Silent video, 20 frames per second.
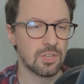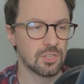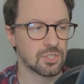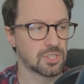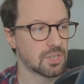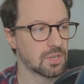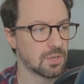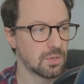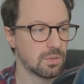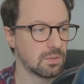
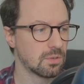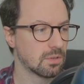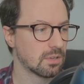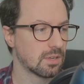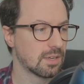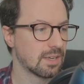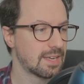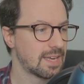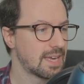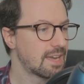So
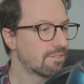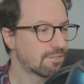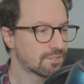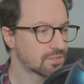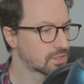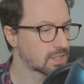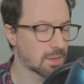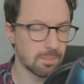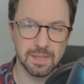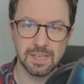
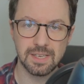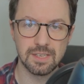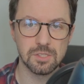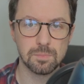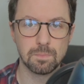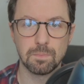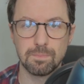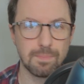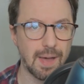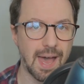if something
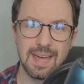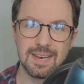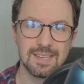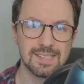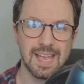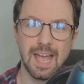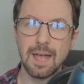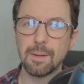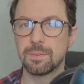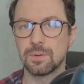as bad
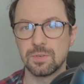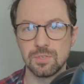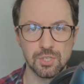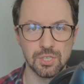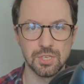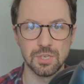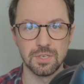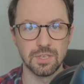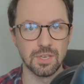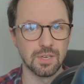has happened
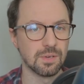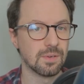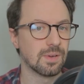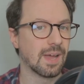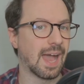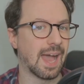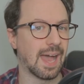to you,